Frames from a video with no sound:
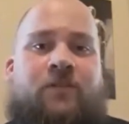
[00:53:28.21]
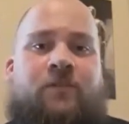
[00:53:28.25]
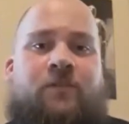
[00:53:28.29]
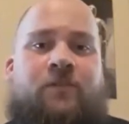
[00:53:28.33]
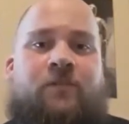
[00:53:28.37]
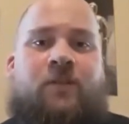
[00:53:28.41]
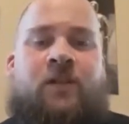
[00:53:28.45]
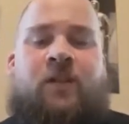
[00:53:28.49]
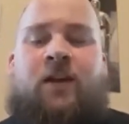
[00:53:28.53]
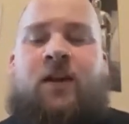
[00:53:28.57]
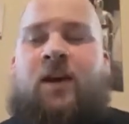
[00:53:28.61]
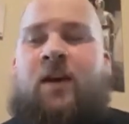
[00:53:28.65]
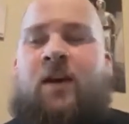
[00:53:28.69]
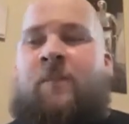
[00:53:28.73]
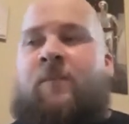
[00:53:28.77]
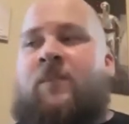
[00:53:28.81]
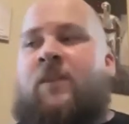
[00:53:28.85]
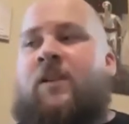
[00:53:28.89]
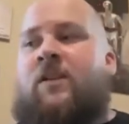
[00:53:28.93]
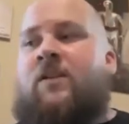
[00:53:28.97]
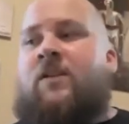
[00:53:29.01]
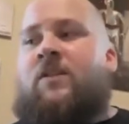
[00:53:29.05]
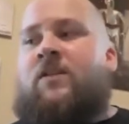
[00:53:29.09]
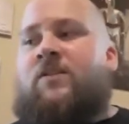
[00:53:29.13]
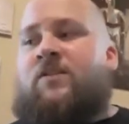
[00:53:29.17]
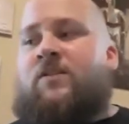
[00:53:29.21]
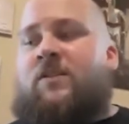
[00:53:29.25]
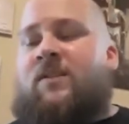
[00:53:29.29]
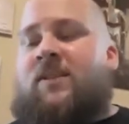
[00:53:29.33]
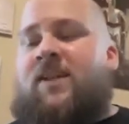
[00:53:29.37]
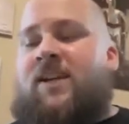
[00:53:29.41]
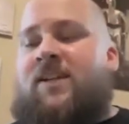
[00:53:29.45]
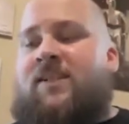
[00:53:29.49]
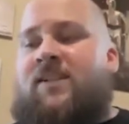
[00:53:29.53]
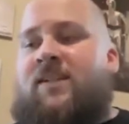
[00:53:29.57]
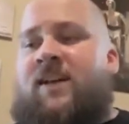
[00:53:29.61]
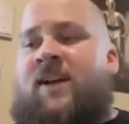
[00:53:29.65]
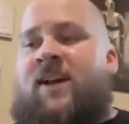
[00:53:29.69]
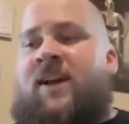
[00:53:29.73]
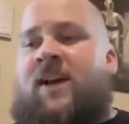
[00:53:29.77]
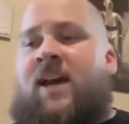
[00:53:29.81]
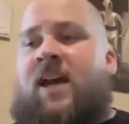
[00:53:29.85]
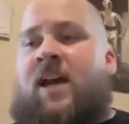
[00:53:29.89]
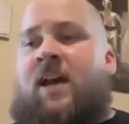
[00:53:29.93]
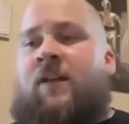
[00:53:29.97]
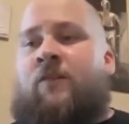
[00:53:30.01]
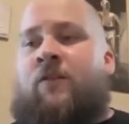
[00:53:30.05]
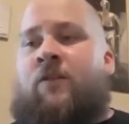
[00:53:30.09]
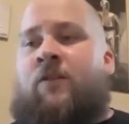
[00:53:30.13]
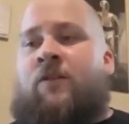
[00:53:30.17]
Okay, so the decks that I
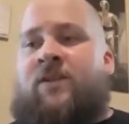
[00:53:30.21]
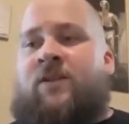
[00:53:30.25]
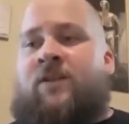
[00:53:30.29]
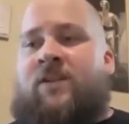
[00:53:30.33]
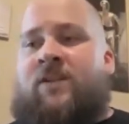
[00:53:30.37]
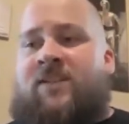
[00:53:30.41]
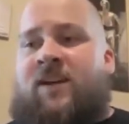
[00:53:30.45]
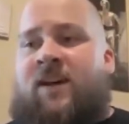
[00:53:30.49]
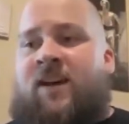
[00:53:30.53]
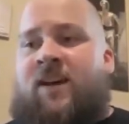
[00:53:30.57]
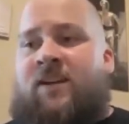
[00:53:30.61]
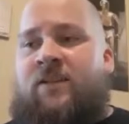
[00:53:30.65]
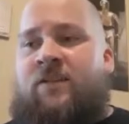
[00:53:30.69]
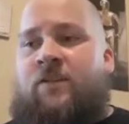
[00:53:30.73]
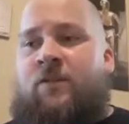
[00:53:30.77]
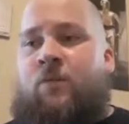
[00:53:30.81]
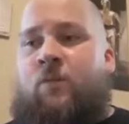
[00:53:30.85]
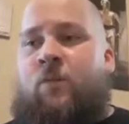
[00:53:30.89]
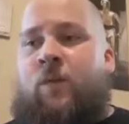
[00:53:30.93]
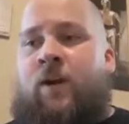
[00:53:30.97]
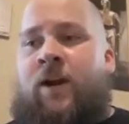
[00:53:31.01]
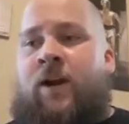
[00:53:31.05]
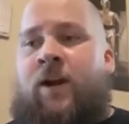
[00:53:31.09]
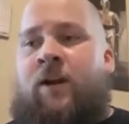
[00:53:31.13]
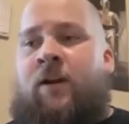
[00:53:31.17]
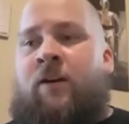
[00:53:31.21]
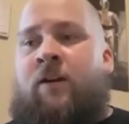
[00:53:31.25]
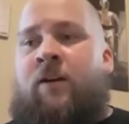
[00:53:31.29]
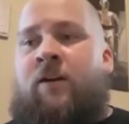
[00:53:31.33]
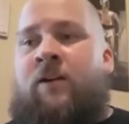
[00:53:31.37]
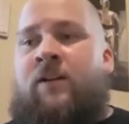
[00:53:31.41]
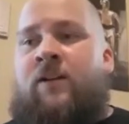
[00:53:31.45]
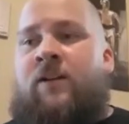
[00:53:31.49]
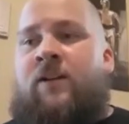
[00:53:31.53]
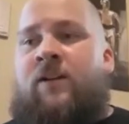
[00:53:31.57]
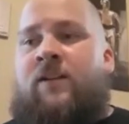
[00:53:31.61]
have are designed to where